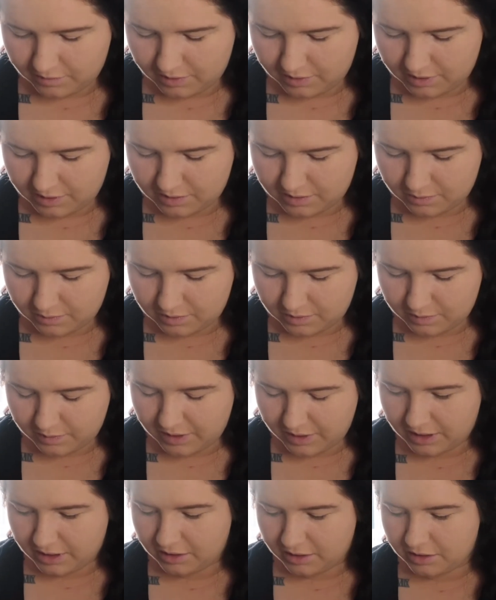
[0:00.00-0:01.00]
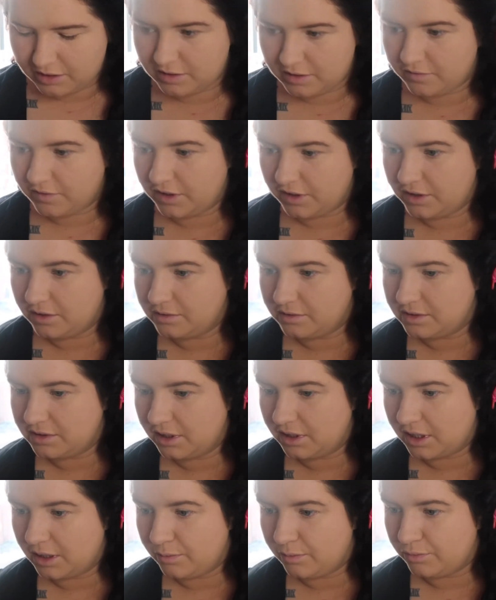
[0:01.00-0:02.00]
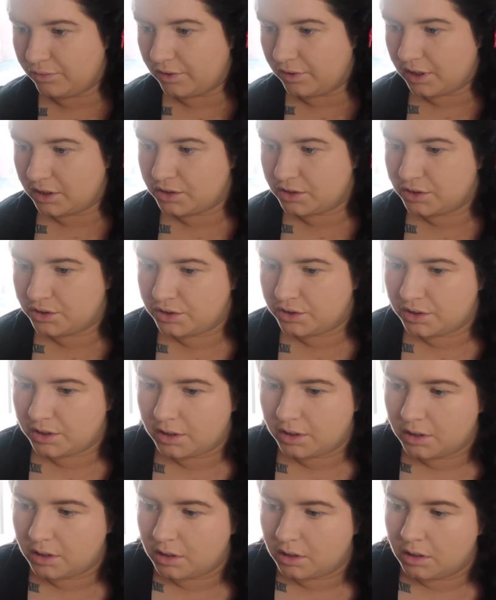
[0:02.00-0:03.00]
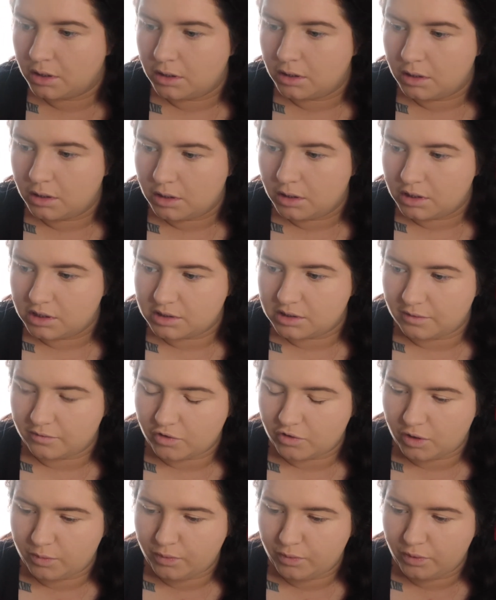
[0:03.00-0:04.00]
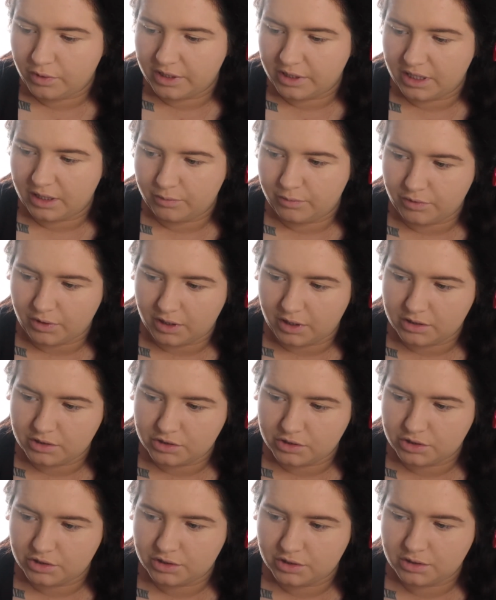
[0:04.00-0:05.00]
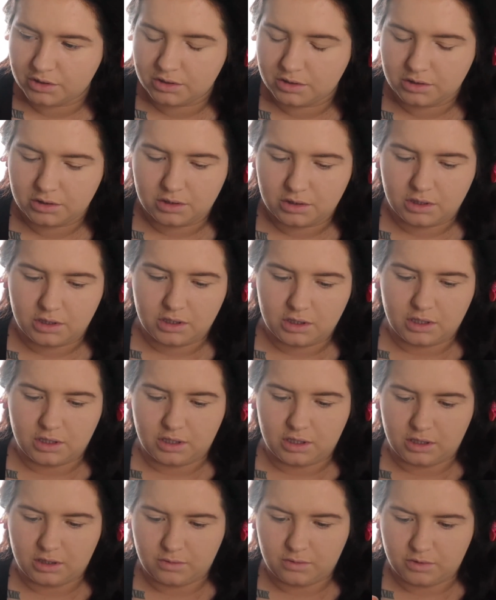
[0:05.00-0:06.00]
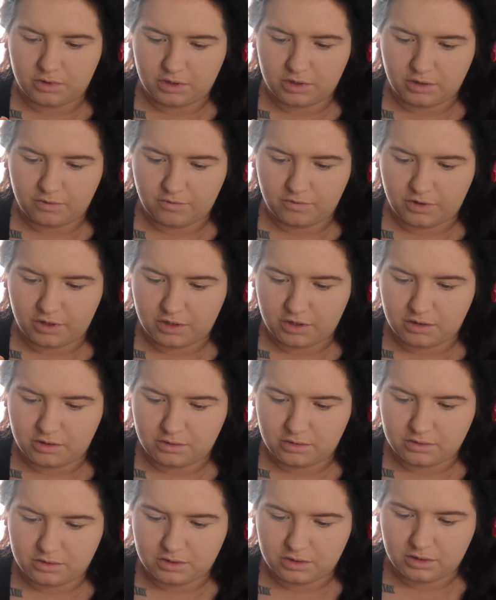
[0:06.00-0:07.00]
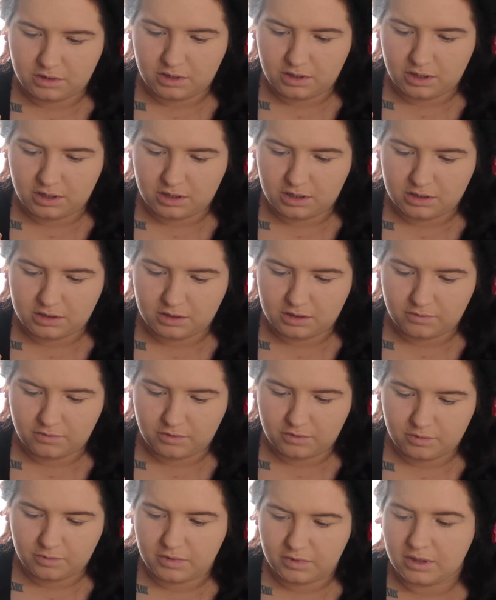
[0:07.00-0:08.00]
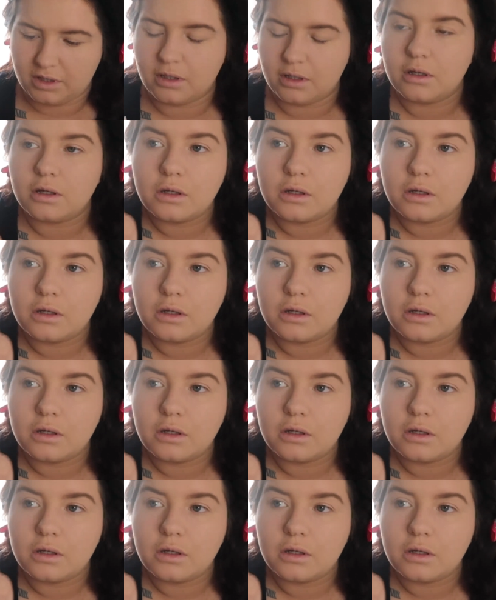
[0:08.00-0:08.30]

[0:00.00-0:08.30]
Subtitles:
this would be any good if I used like a brush. So I've got a pointy brush, and I wondered if I used this, if it would be